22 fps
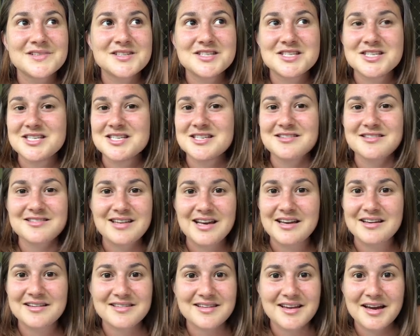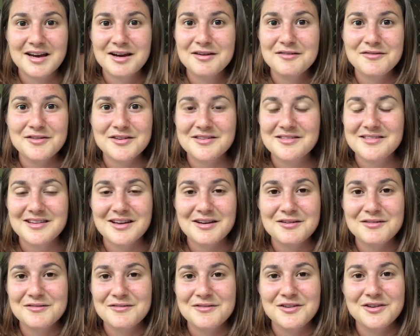she just takes care of
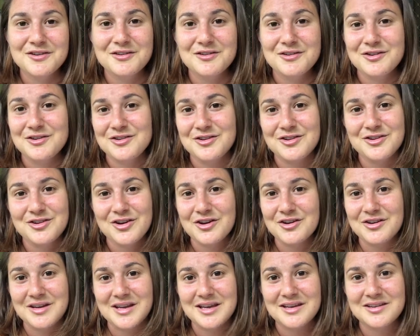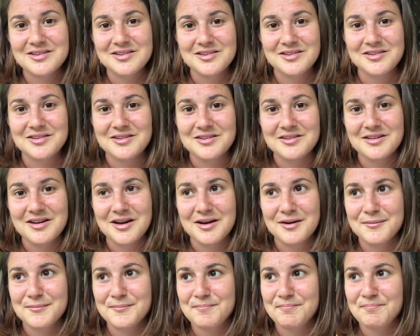itself. You don't need to
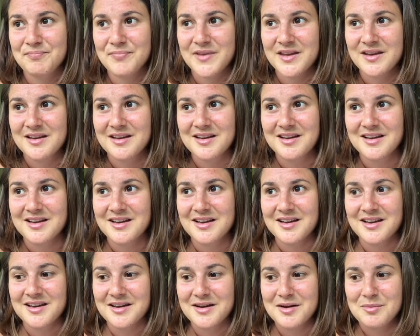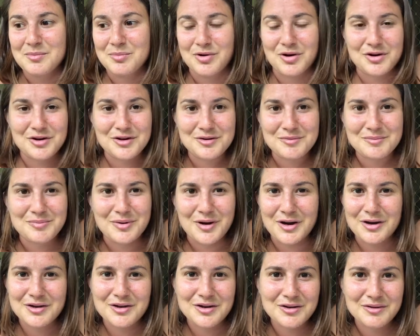prod it and
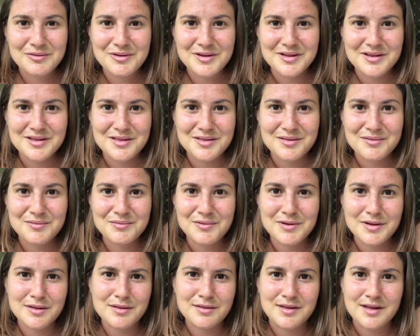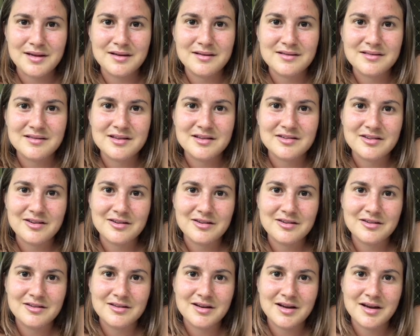poke it with things that
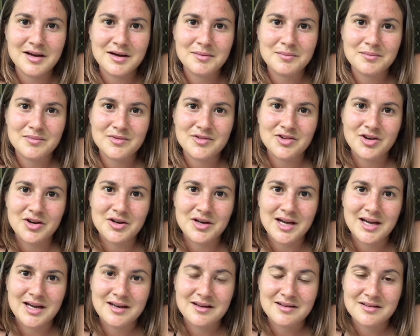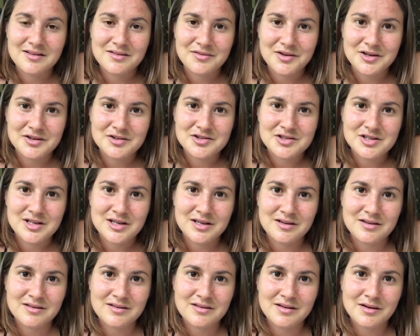don't aid its
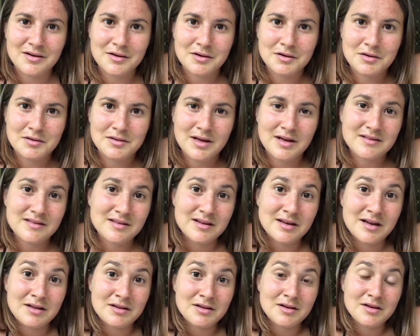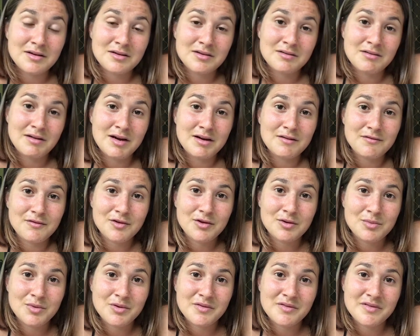functioning. So that's another great
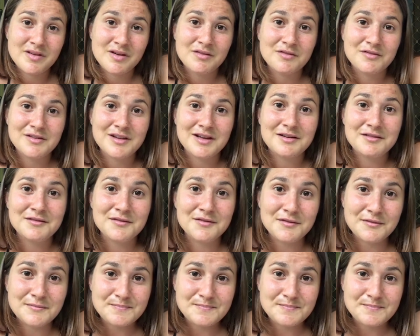form of self-love